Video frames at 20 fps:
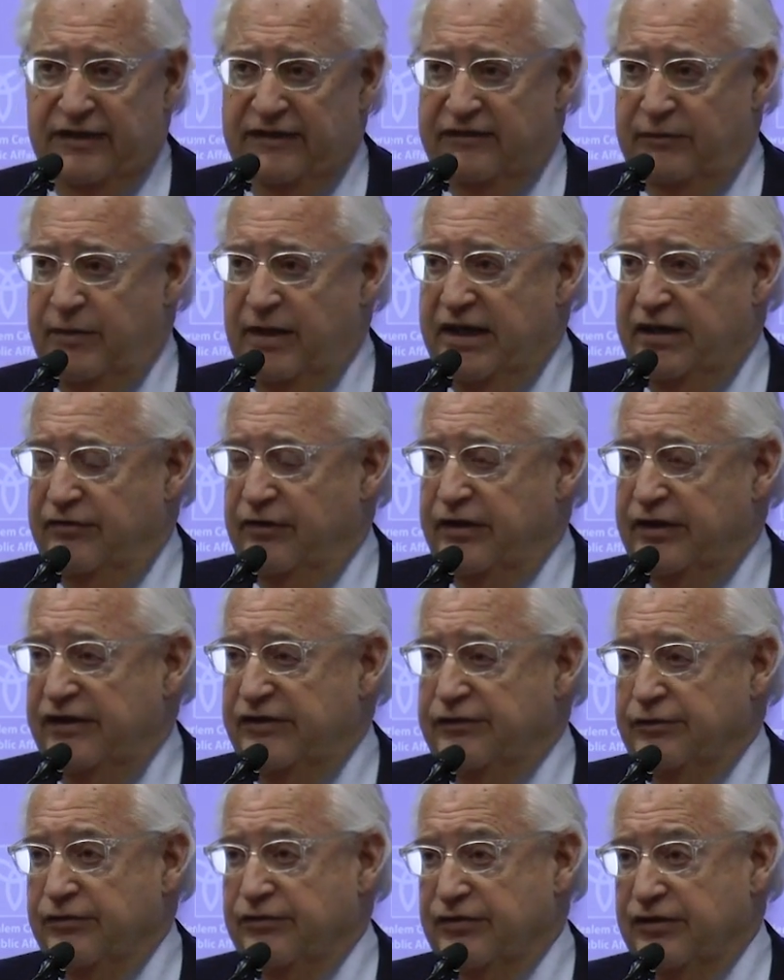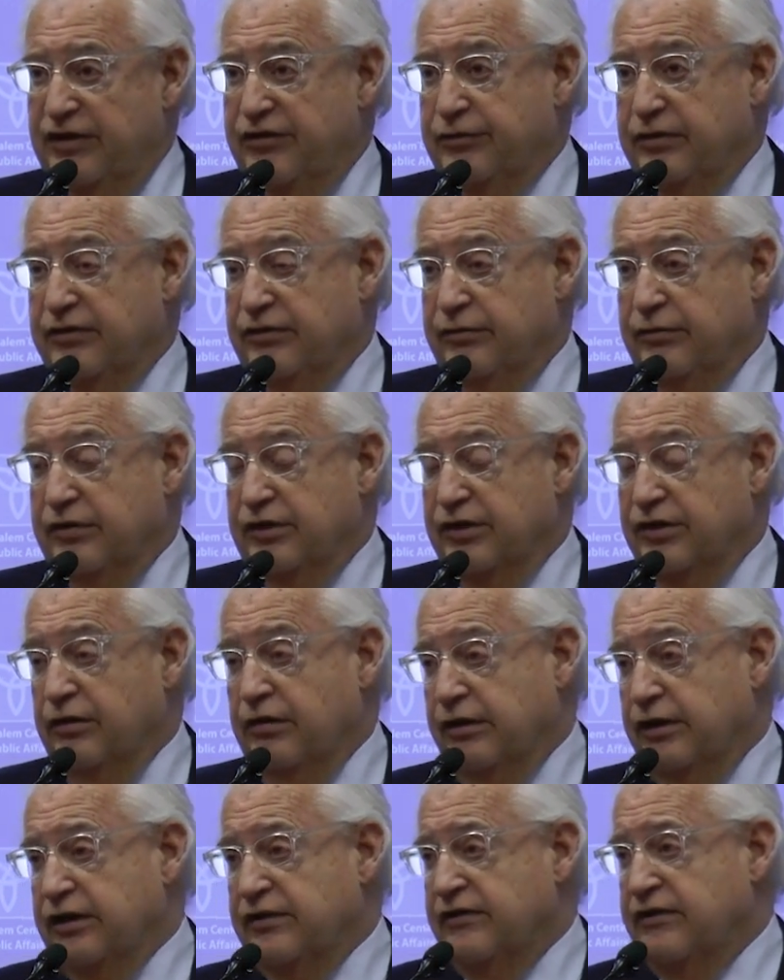Palestinians have made it very easy for Israel
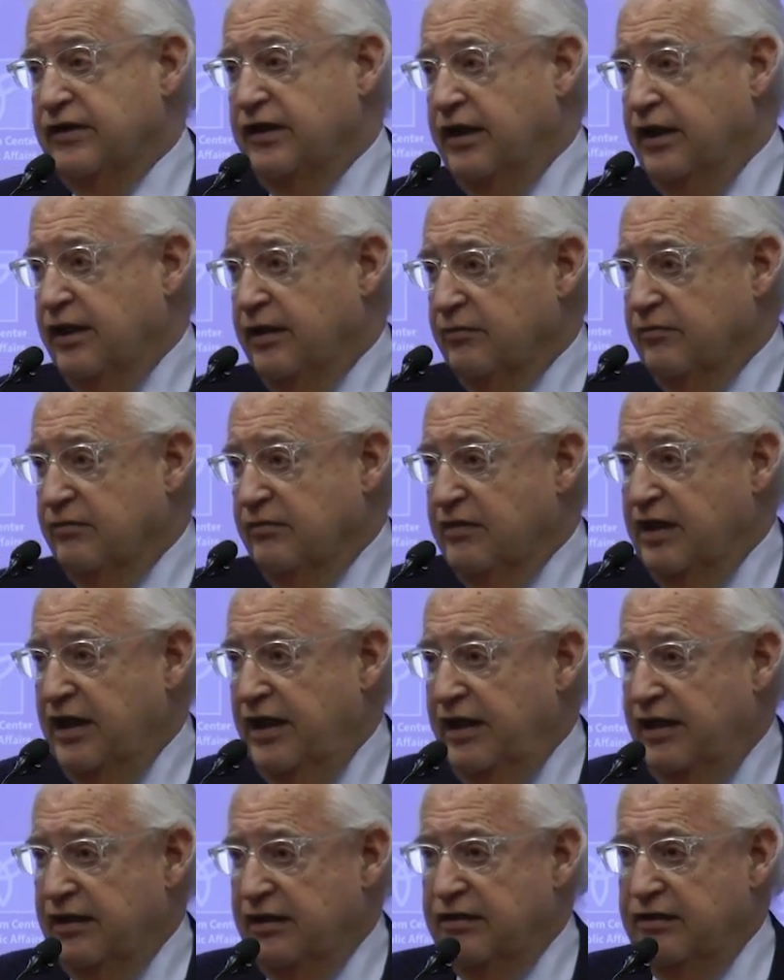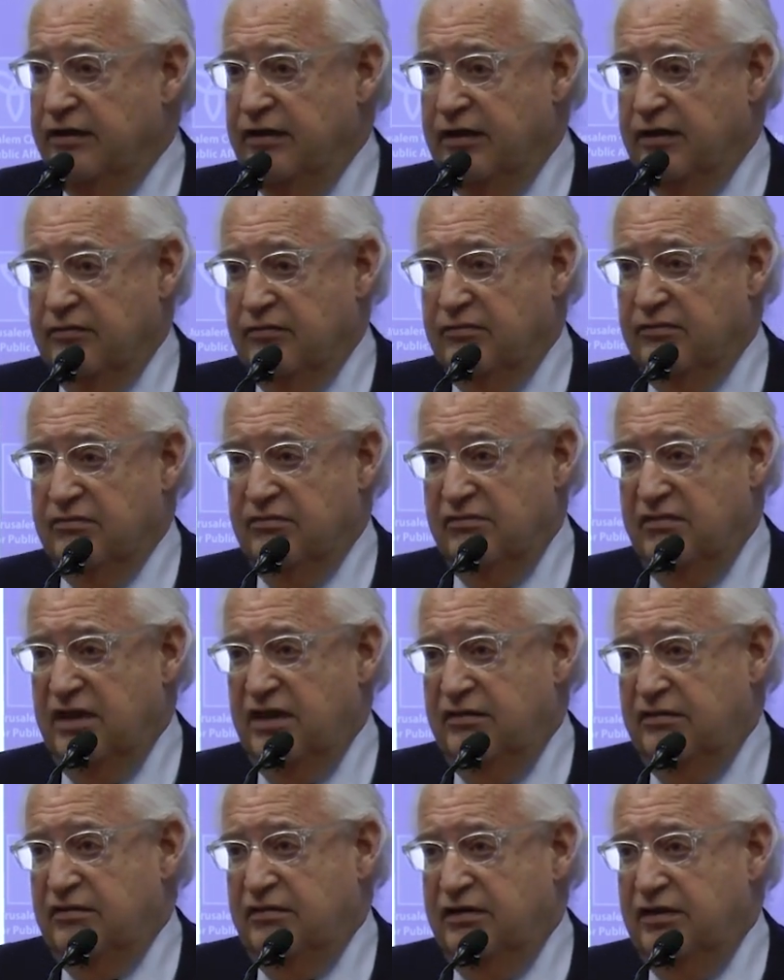to ignore it, and
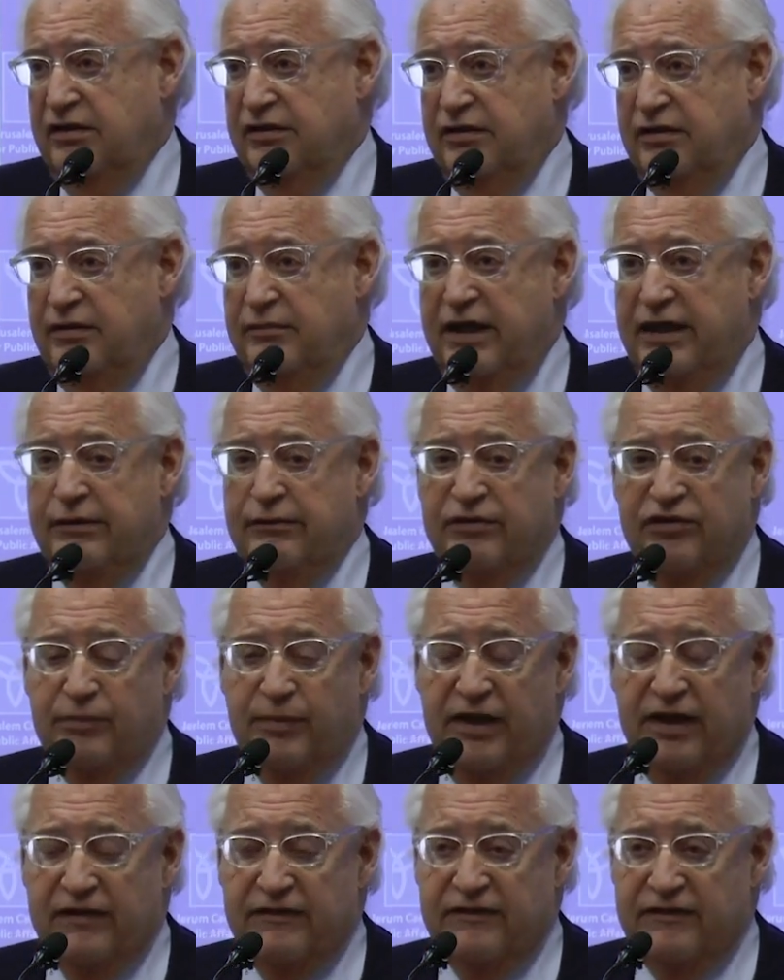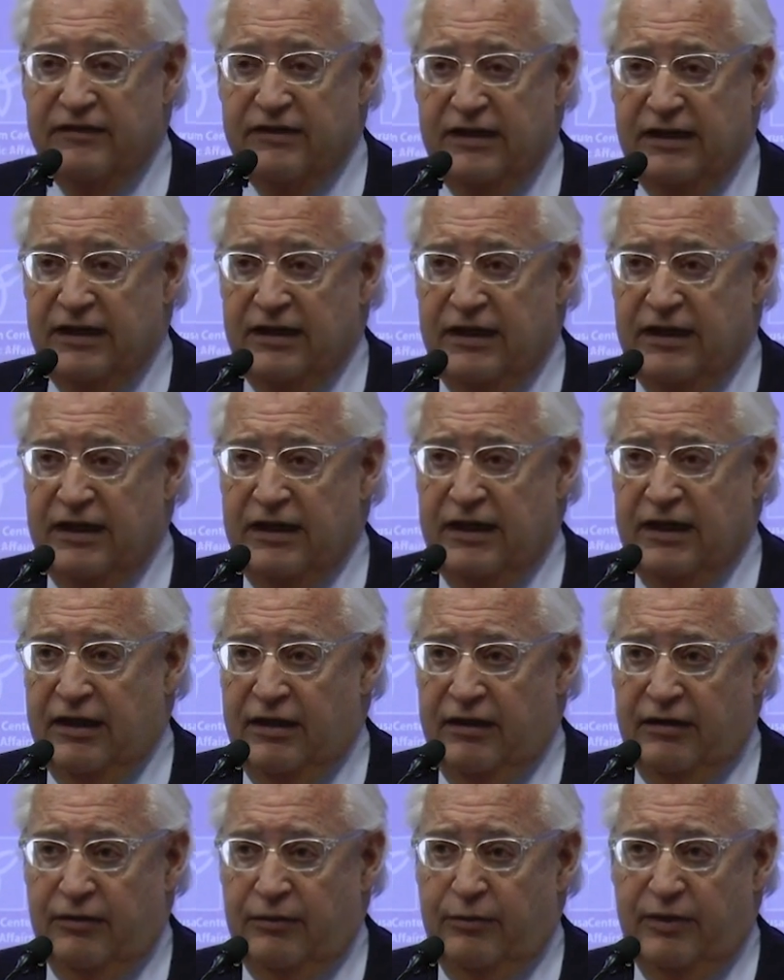in many respects,
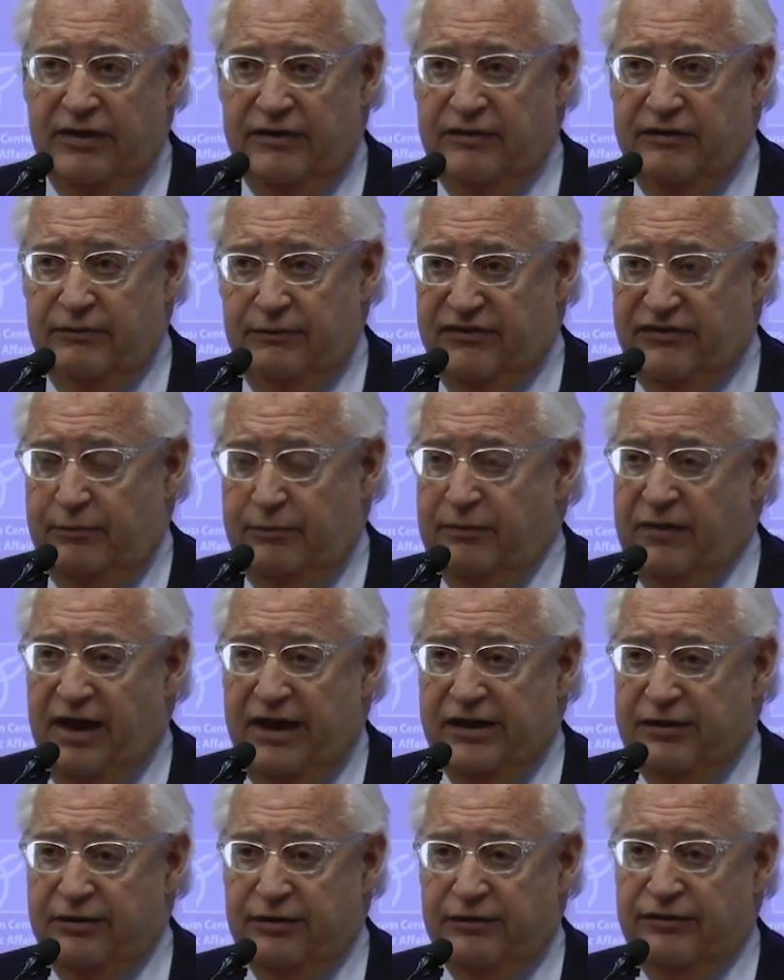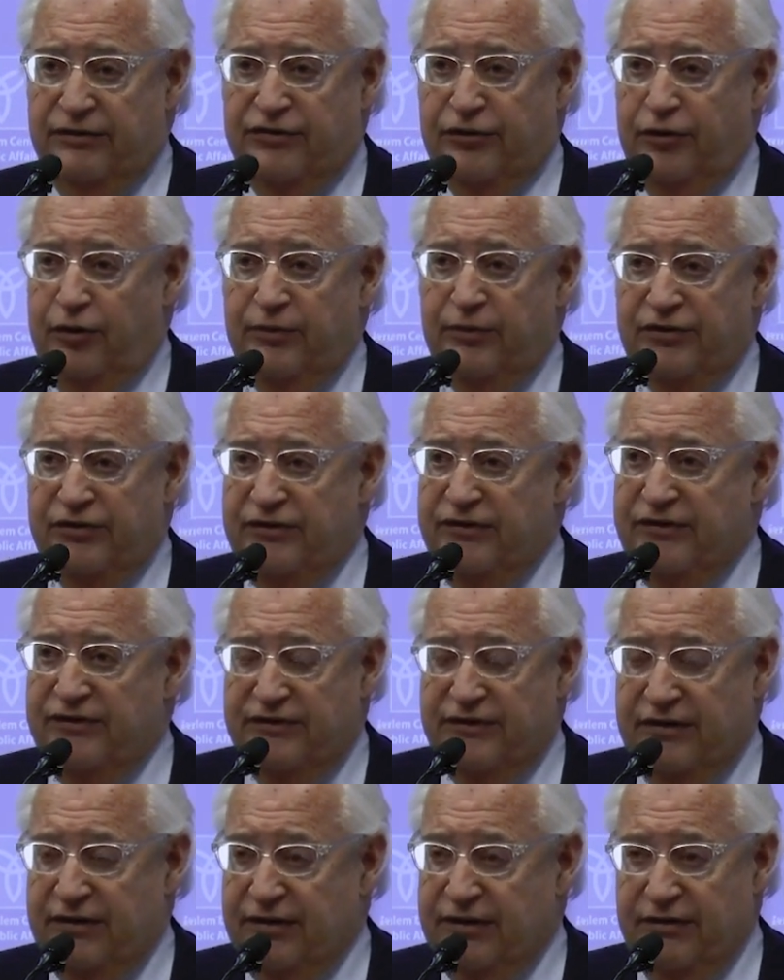with some minor
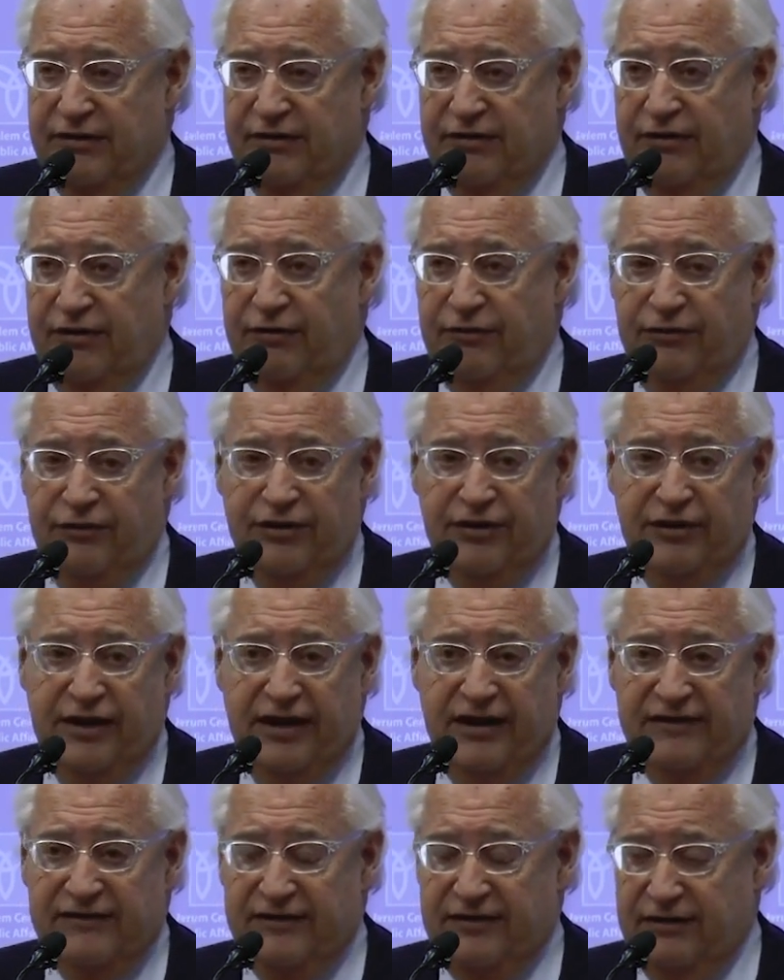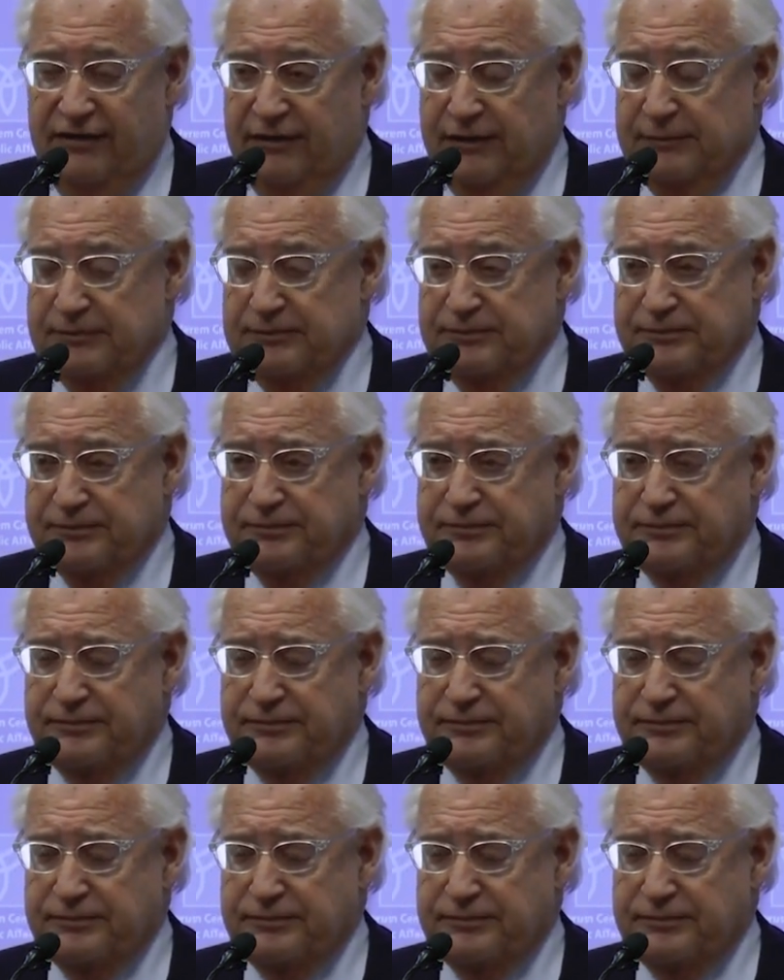skirmishes over the last